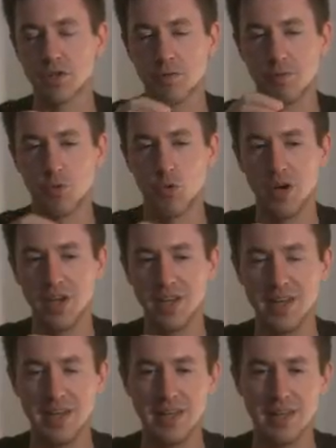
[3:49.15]

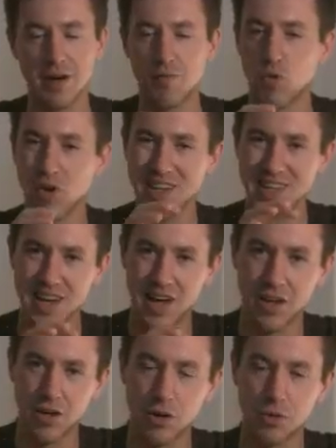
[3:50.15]
Avoid
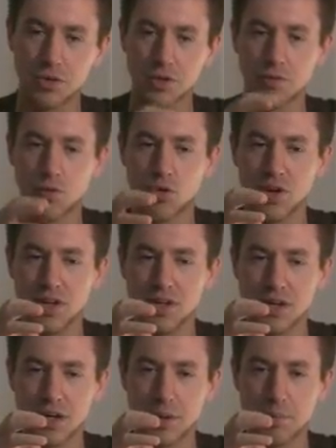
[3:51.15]
yellows, avoid
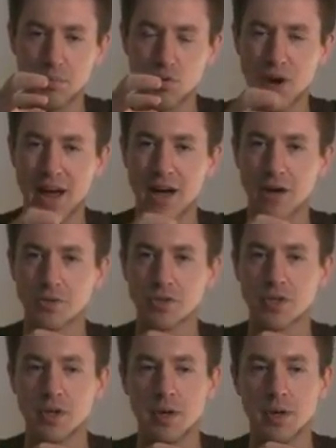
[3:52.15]

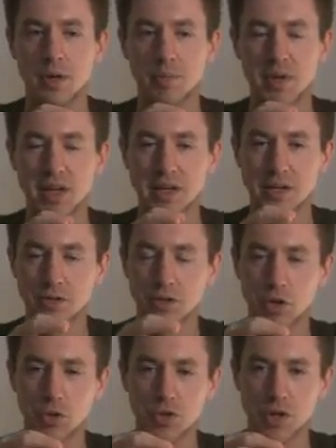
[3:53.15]
browns, because
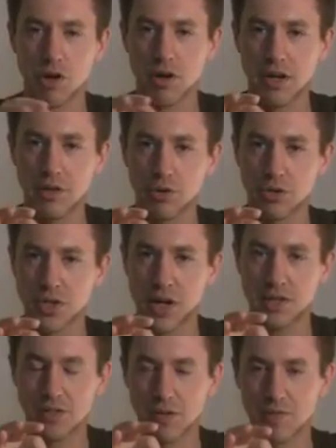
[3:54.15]
those are either
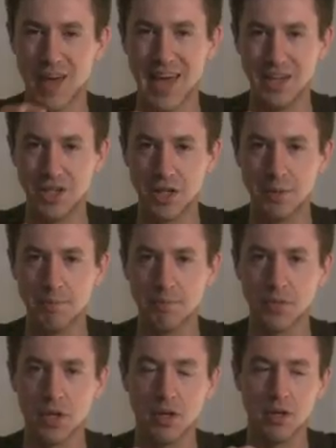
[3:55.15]
signs of aging,
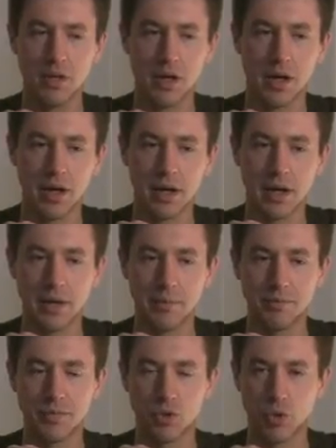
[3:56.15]

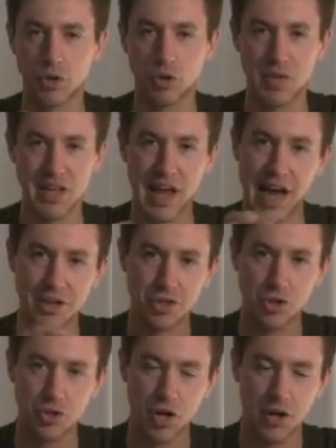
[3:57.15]
so it could be last
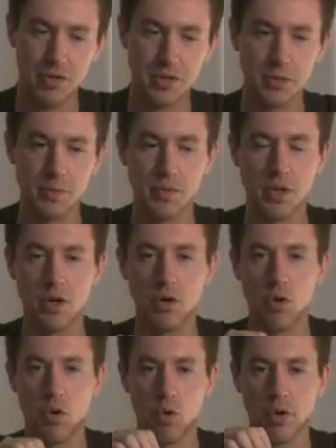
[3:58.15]
year's harvest,
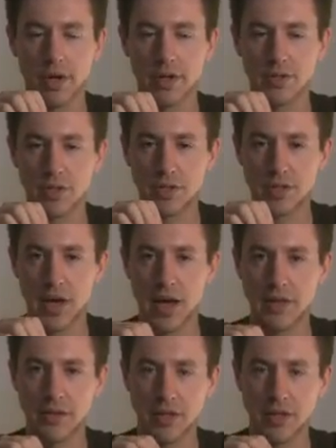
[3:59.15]
or it is a sign